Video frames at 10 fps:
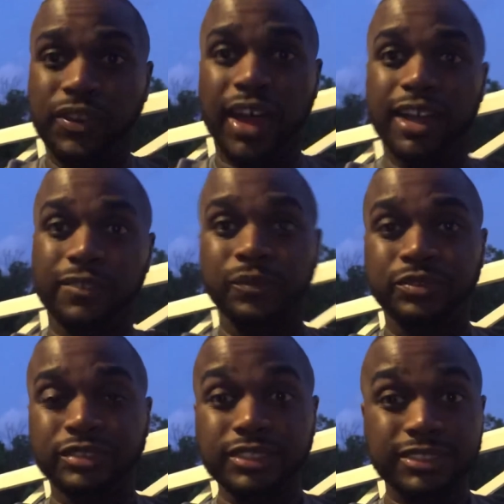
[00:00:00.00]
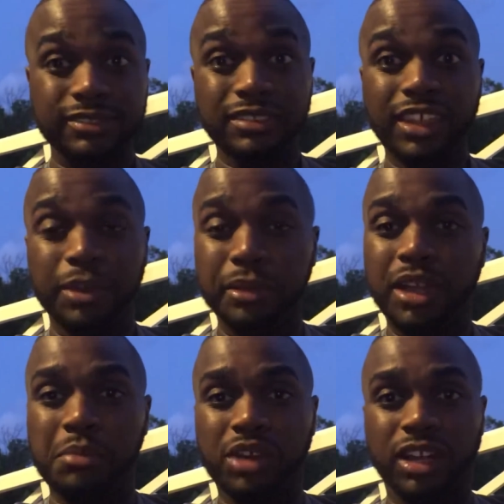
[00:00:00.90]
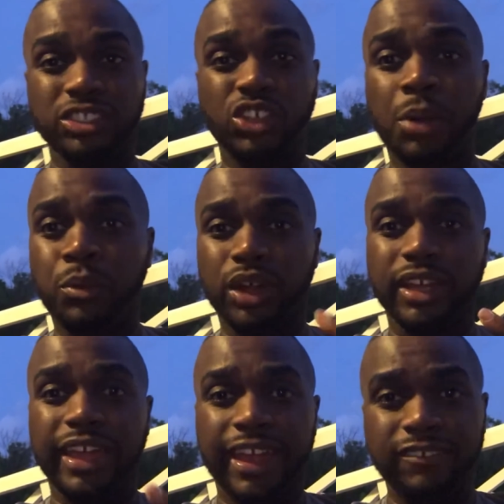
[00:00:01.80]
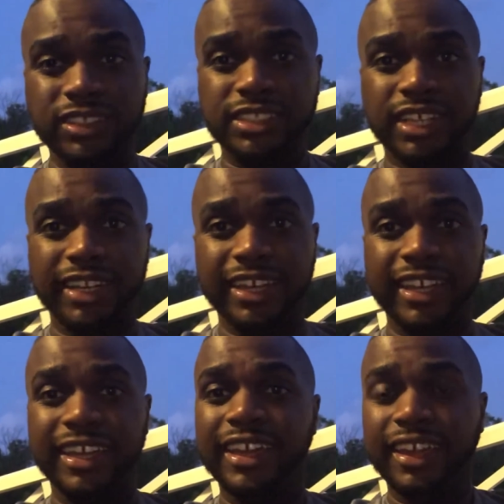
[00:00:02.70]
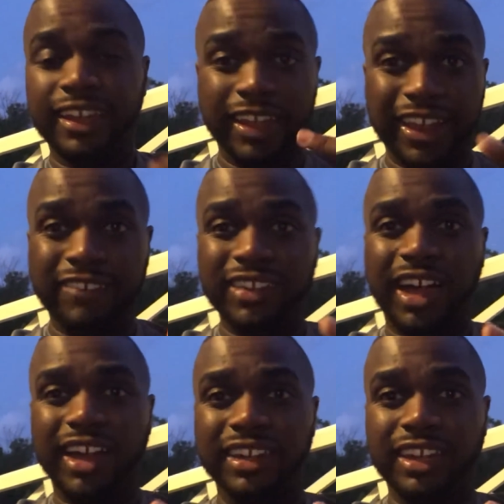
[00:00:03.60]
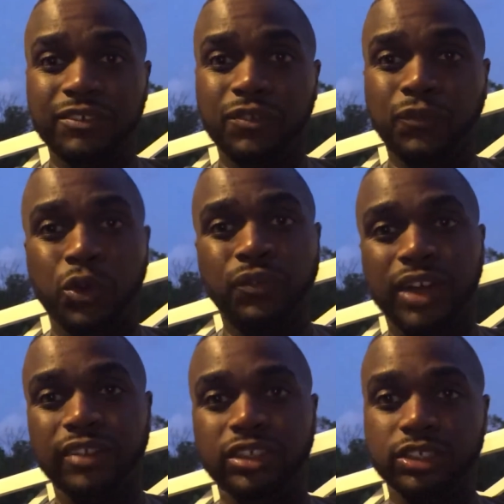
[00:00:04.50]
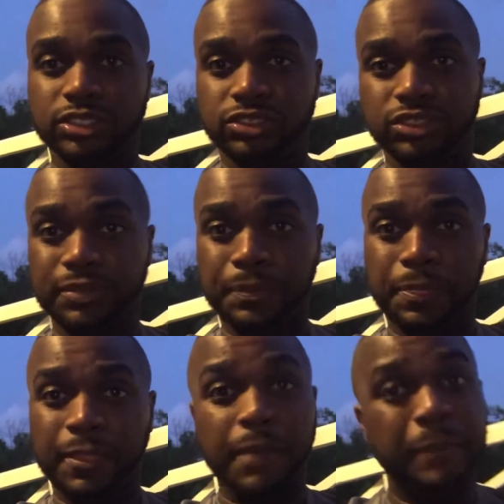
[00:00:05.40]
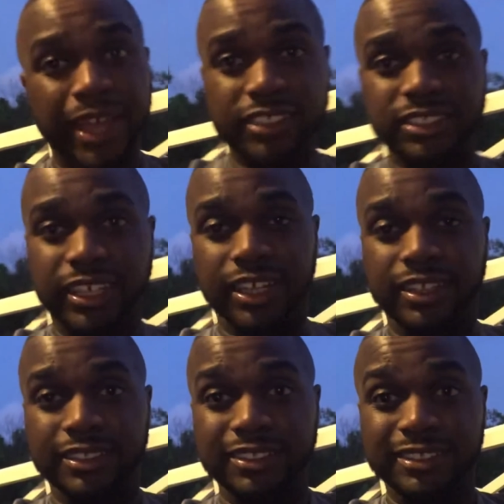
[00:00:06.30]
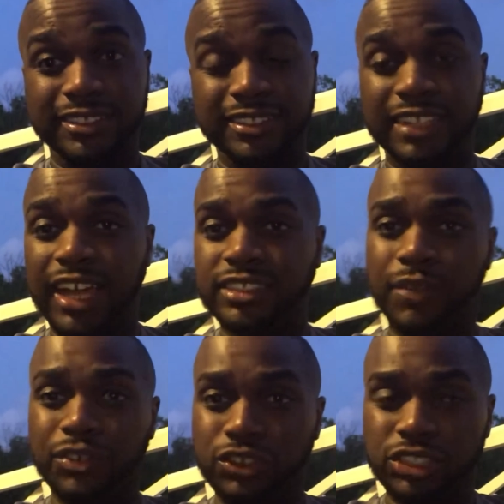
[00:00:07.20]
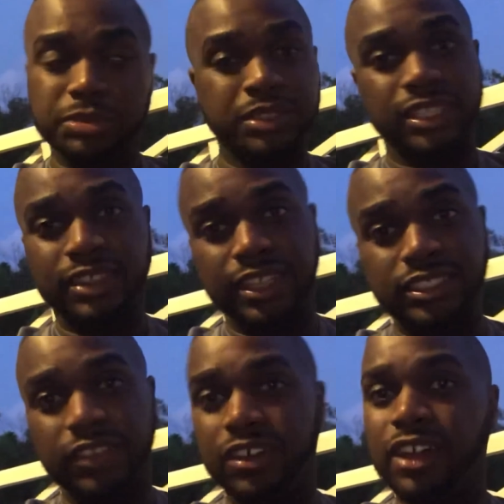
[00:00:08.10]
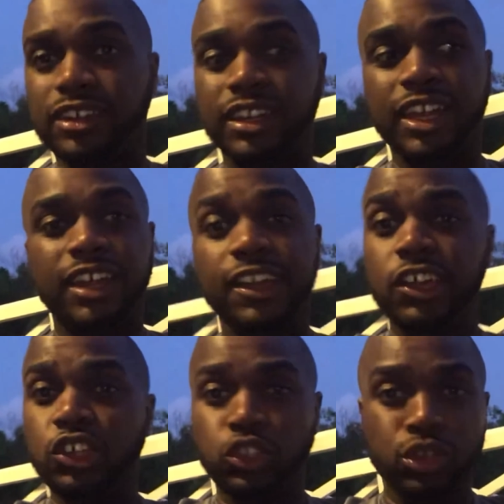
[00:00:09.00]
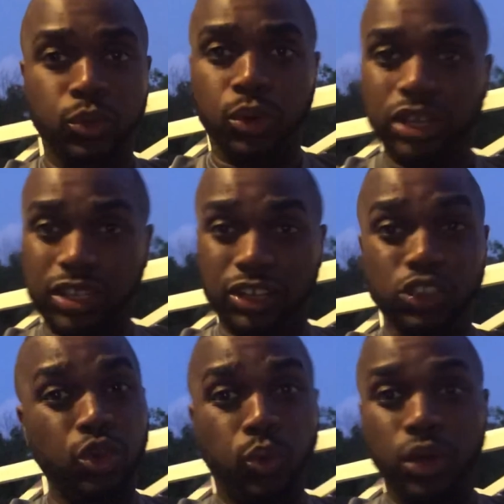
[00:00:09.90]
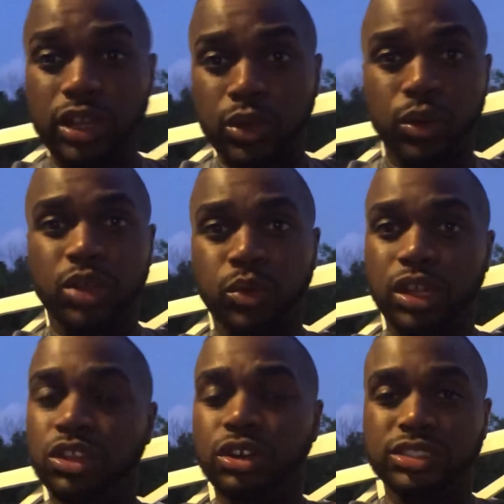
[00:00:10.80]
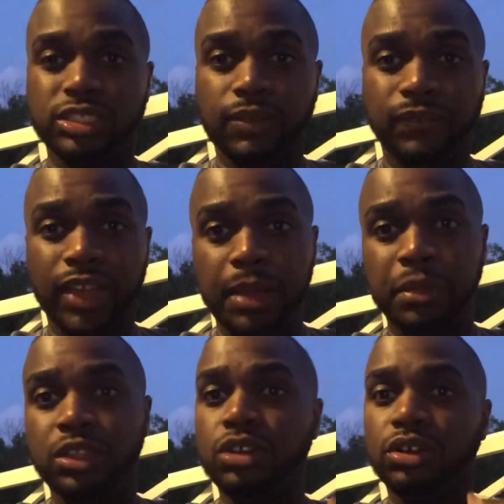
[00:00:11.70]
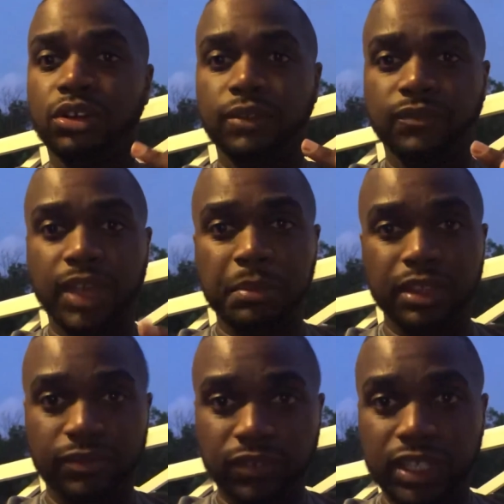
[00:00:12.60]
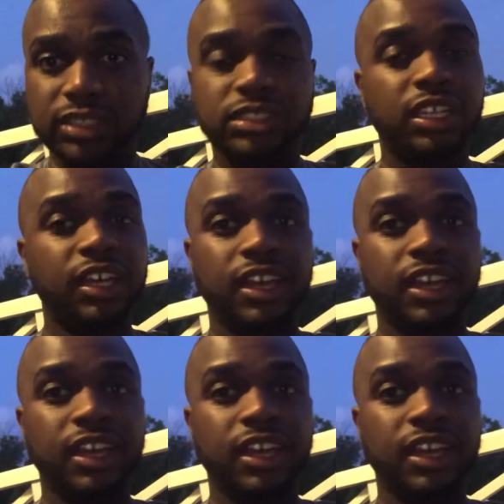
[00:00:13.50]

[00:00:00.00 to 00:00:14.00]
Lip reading: 5, to become regular. So I'm working every Sunday, every holiday for 4 or 5 years. Imagine that. Not except for Christmas and Thanksgiving. Other than that, you're working. You don't see your family. You don't go to family events.